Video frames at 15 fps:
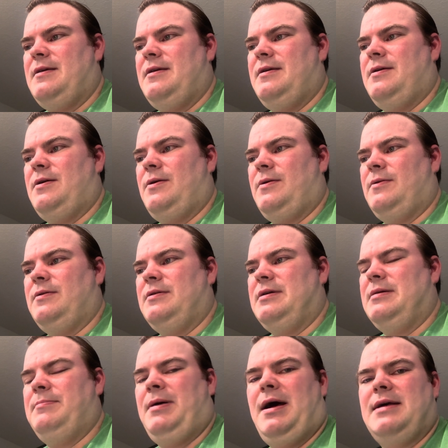
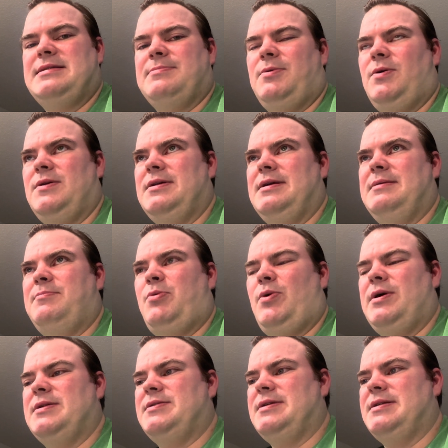impossible,
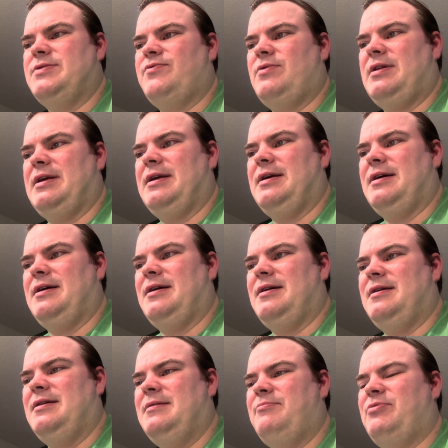boy, it's really
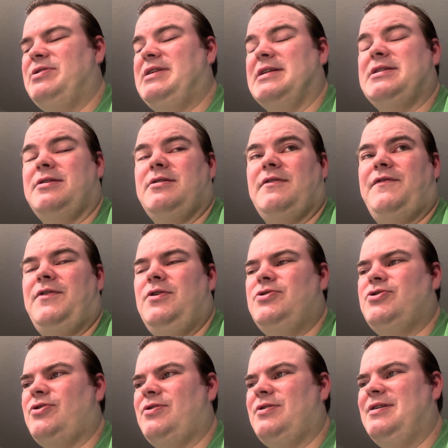predicting the
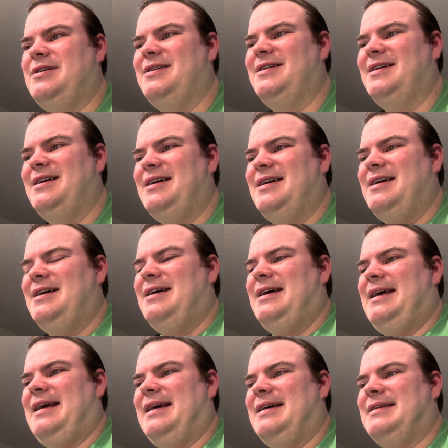future.
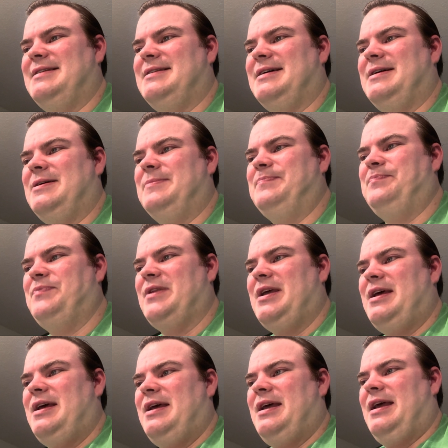And
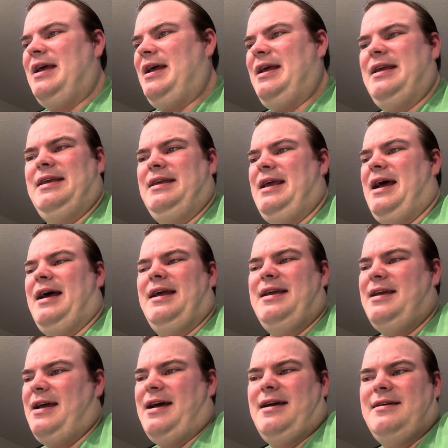yeah.
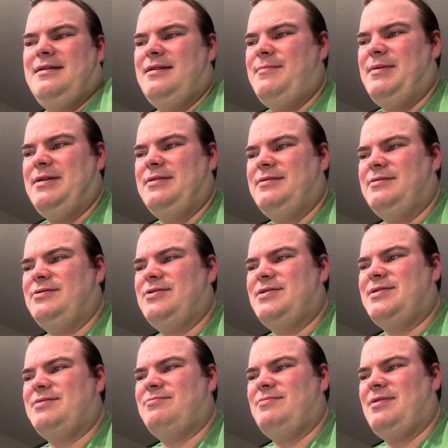I mean,
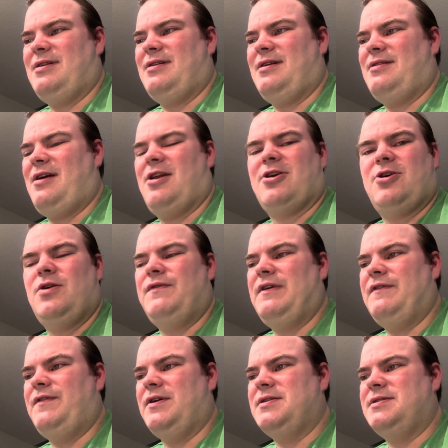just a lot of goofy,
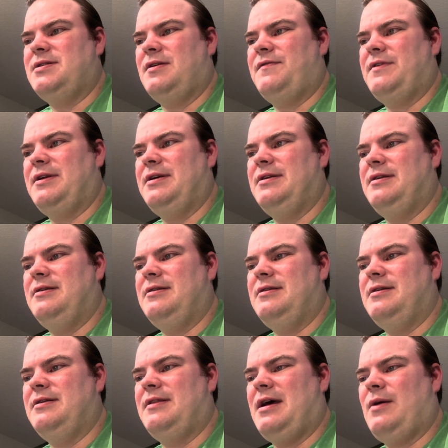fun stuff
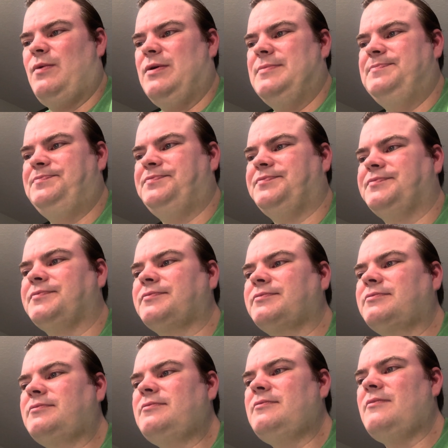in that one.
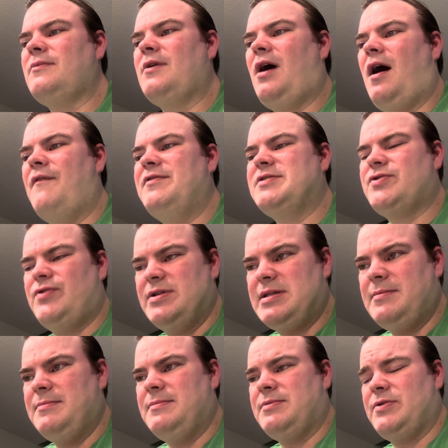Office
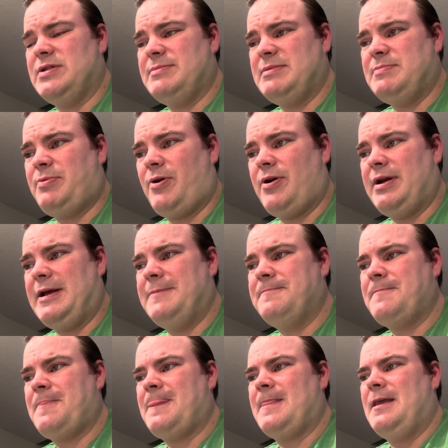Christmas Party.
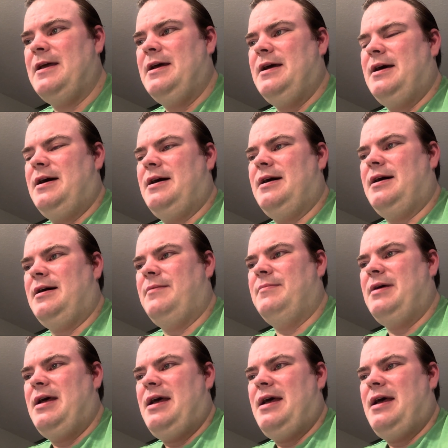Um,